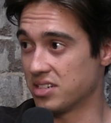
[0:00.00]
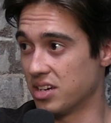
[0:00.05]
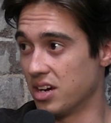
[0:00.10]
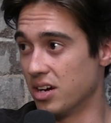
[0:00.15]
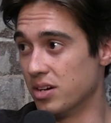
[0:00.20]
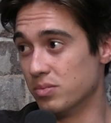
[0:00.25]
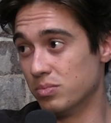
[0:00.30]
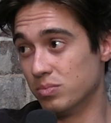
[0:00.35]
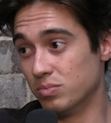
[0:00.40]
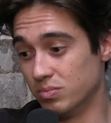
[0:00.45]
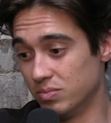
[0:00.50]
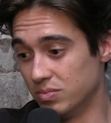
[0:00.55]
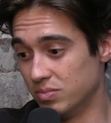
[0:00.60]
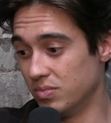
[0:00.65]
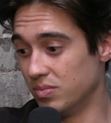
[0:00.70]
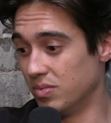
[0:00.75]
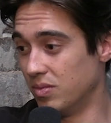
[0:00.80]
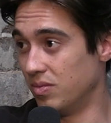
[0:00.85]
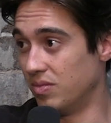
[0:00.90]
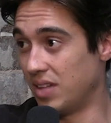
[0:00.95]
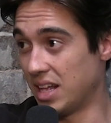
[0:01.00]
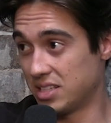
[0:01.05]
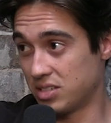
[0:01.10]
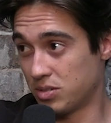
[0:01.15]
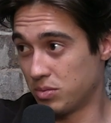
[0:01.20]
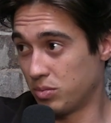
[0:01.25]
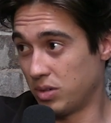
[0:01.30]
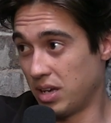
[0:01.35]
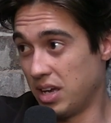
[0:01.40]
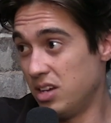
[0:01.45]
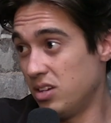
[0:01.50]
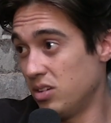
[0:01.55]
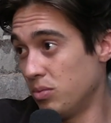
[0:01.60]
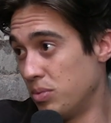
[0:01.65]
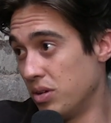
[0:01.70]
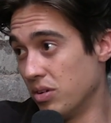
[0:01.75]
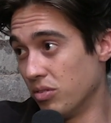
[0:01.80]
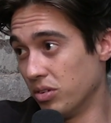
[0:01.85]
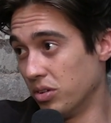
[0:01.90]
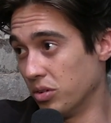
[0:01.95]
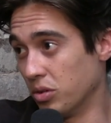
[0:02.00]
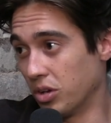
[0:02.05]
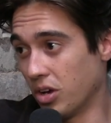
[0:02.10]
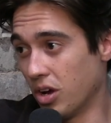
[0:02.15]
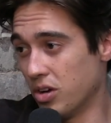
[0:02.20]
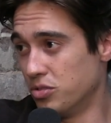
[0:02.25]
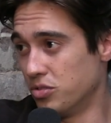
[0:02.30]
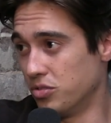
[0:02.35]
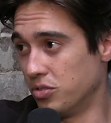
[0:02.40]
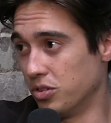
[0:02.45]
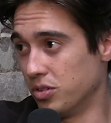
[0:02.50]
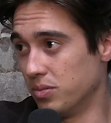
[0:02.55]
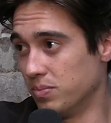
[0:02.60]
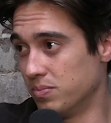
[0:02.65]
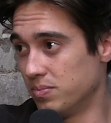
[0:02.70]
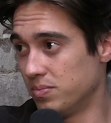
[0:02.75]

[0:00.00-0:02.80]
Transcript: So he could be a really good coach for them.